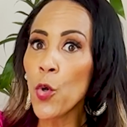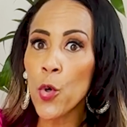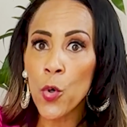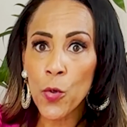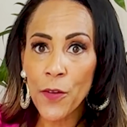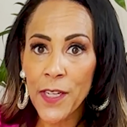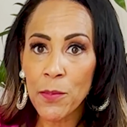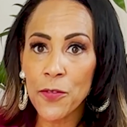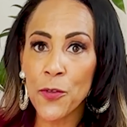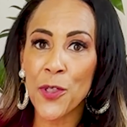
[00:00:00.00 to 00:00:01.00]
all ready
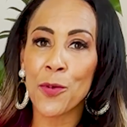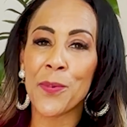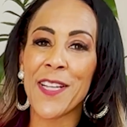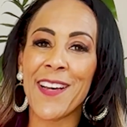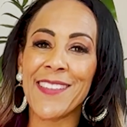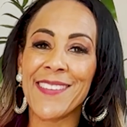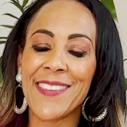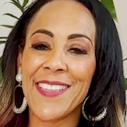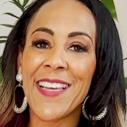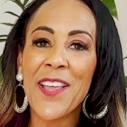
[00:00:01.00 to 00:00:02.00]
before you apply.
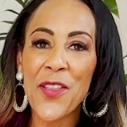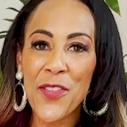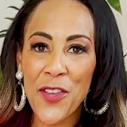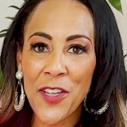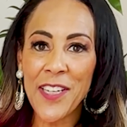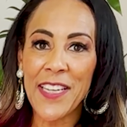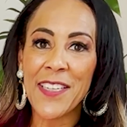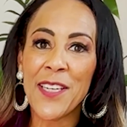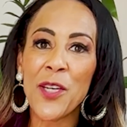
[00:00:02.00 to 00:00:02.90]
Thirdly,